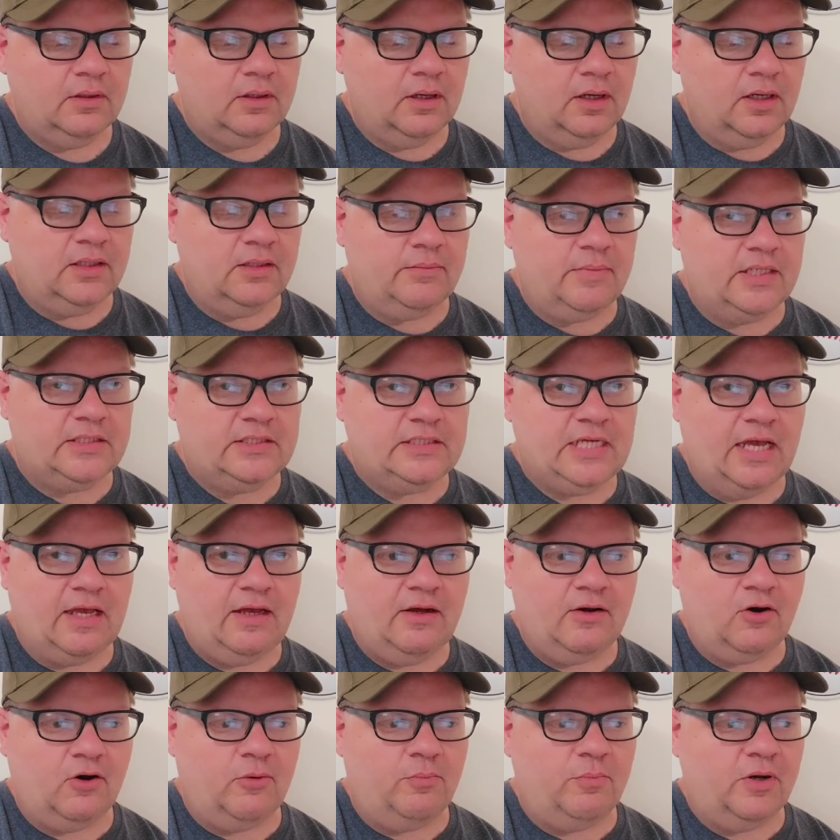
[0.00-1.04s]
The Mets
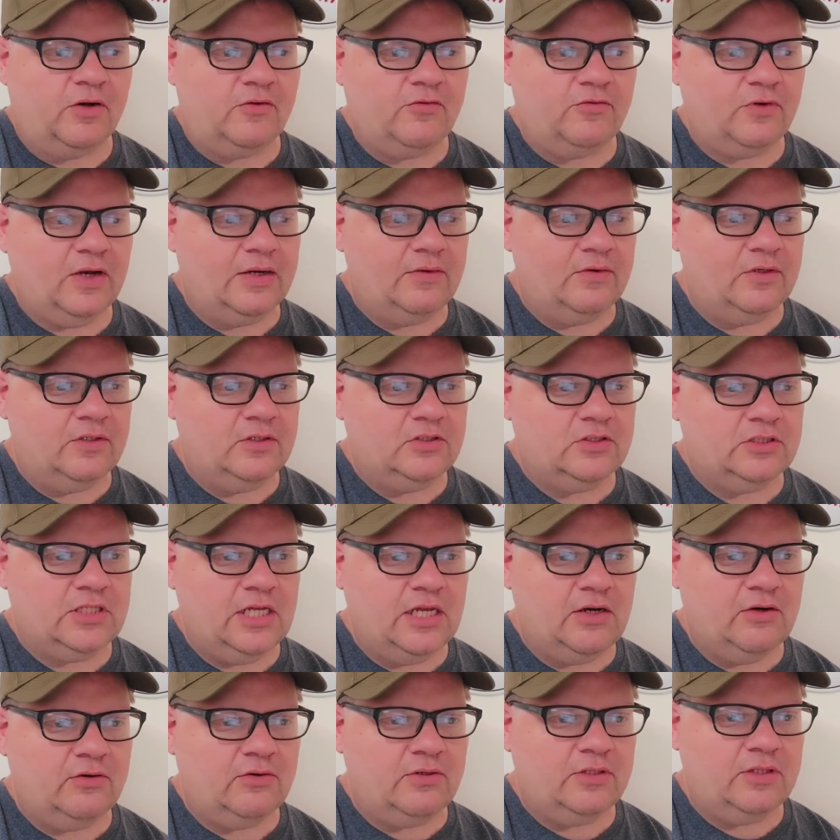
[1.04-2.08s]
are above 500.
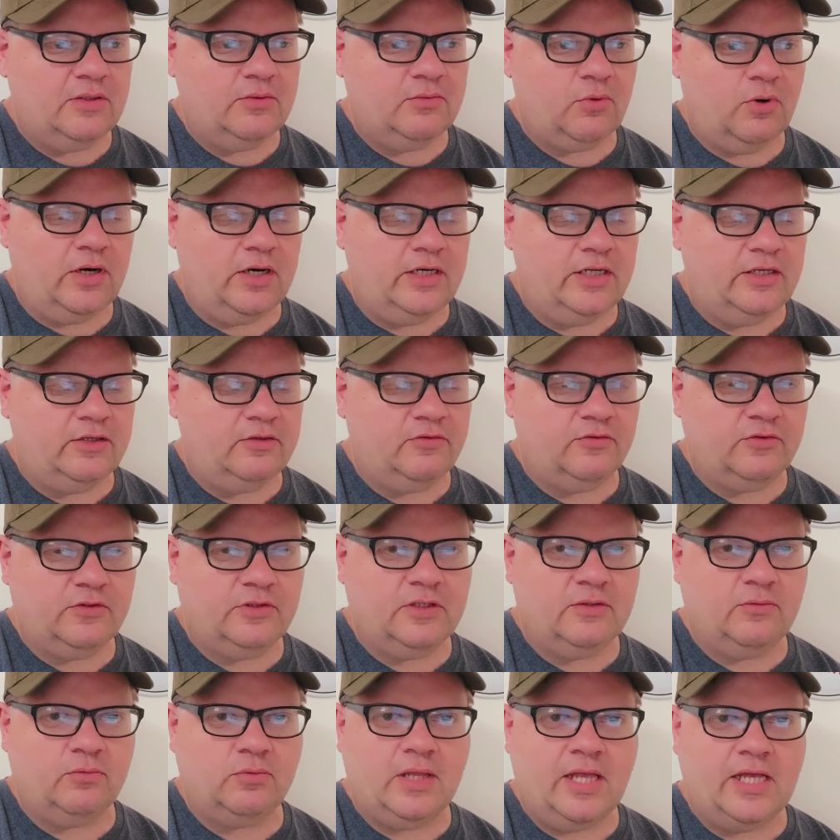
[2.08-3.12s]
They are in the running for
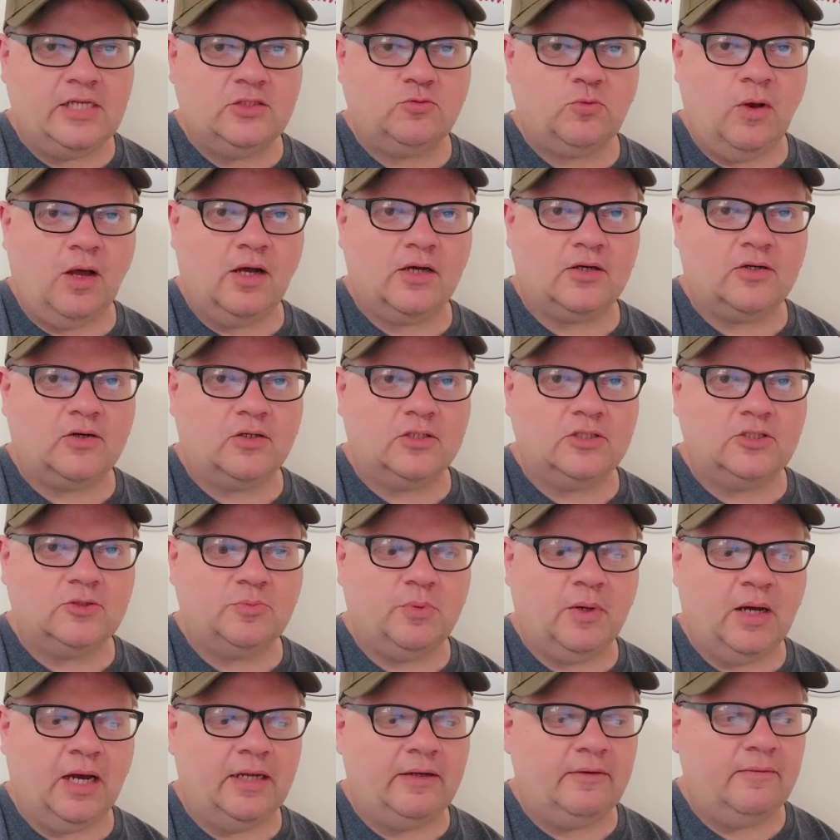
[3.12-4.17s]
the last wildcard
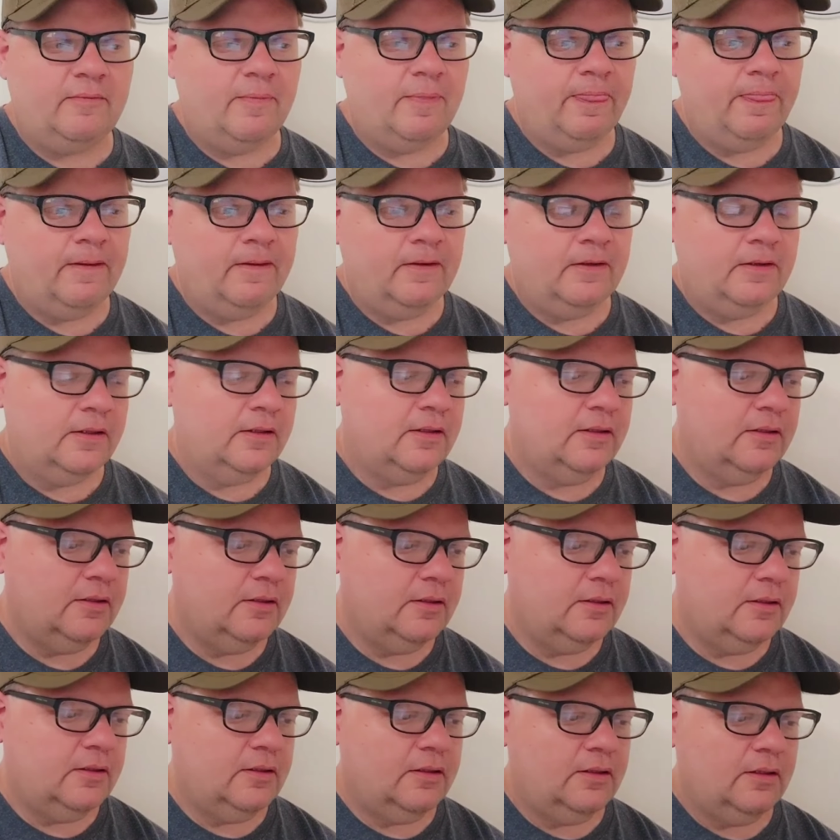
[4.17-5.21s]
spot.
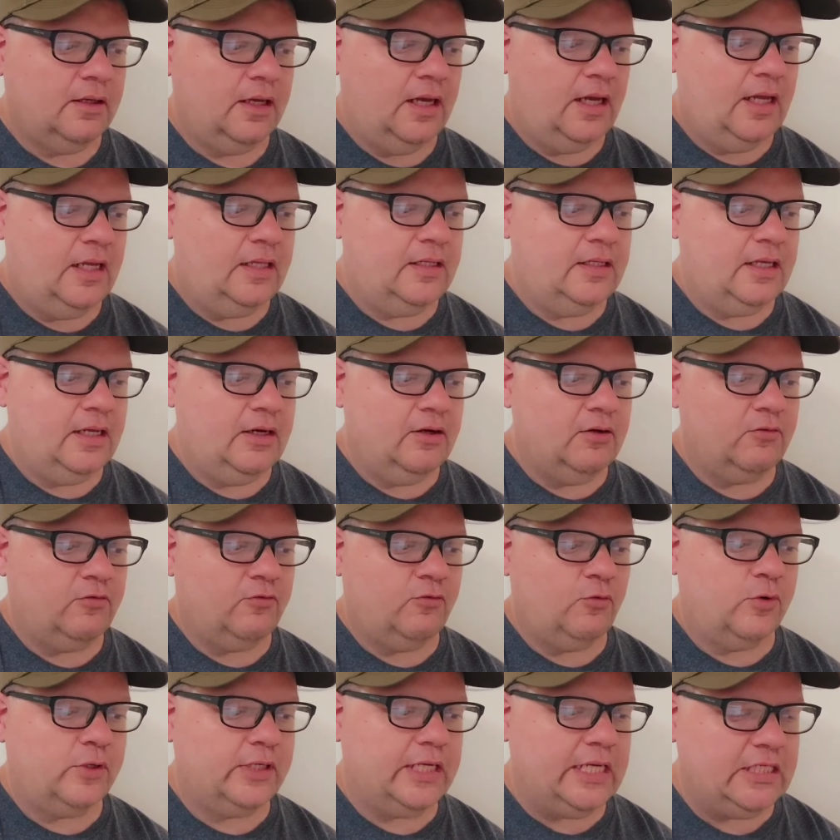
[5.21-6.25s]
And they're
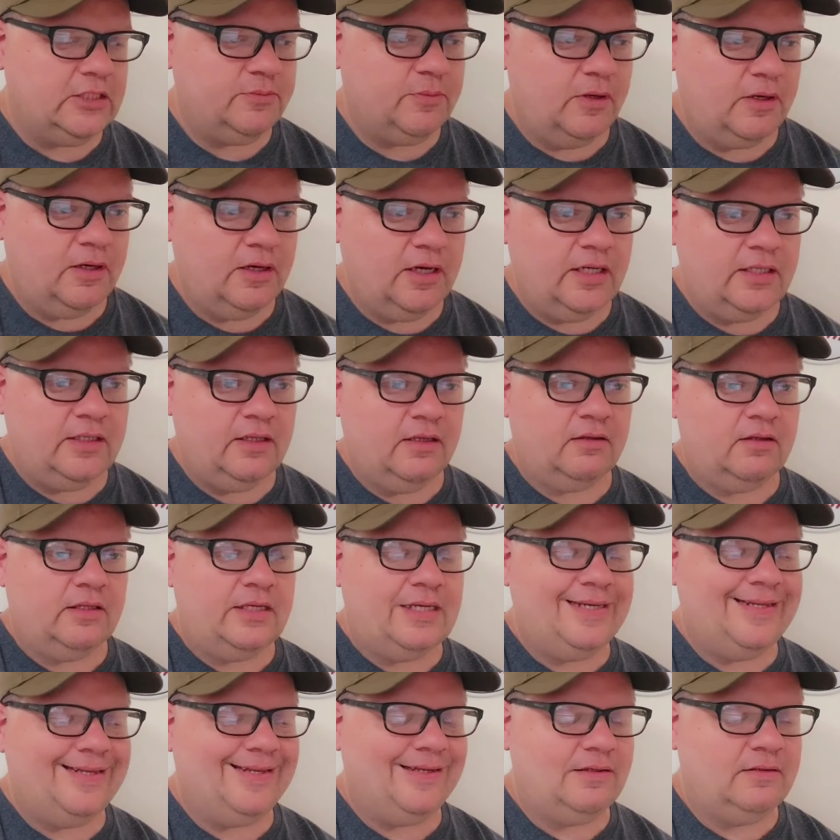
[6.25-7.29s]
four games behind the
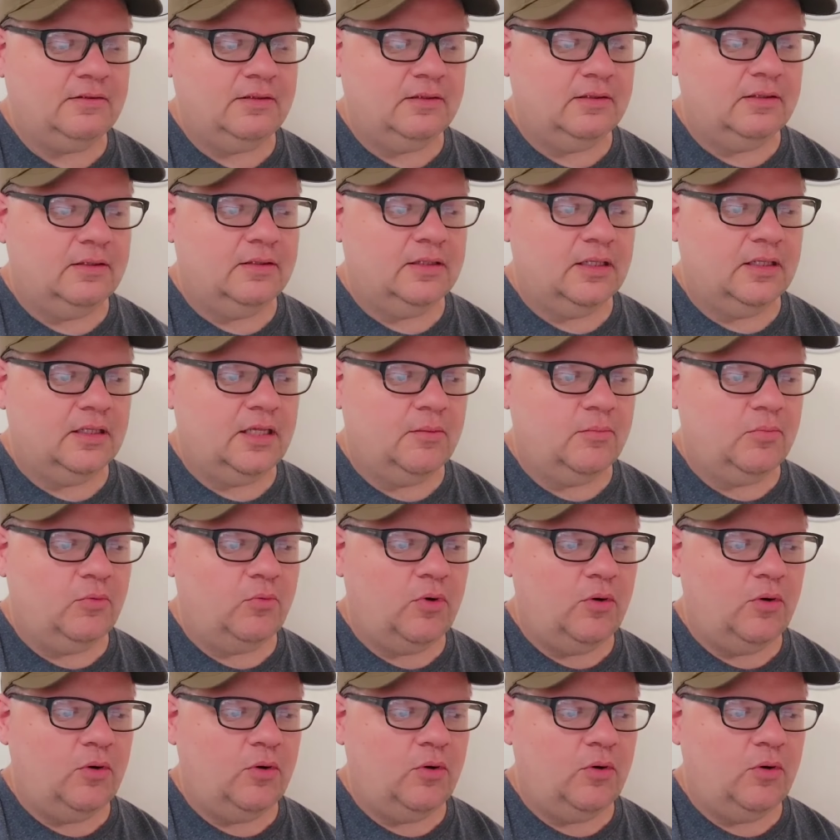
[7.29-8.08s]
leading, the number